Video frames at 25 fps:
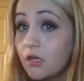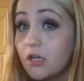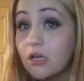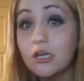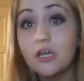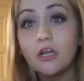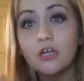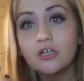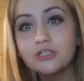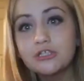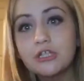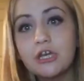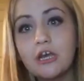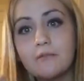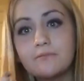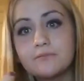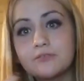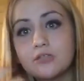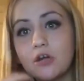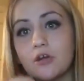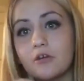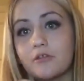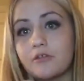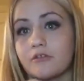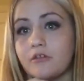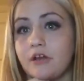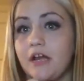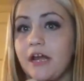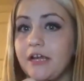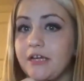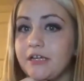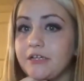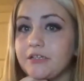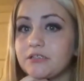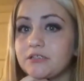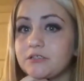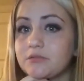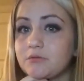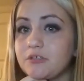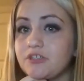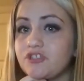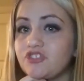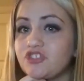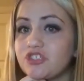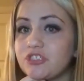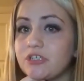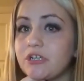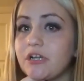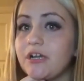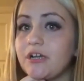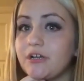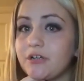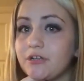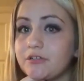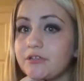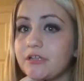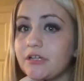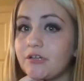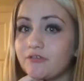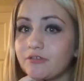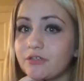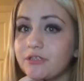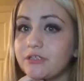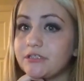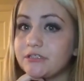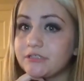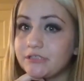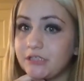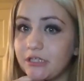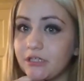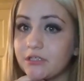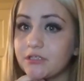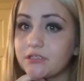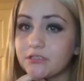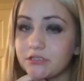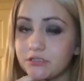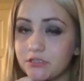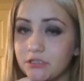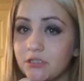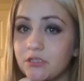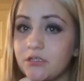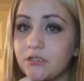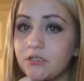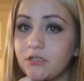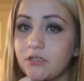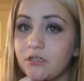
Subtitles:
It also helps arthritis, which I heard that really sucks.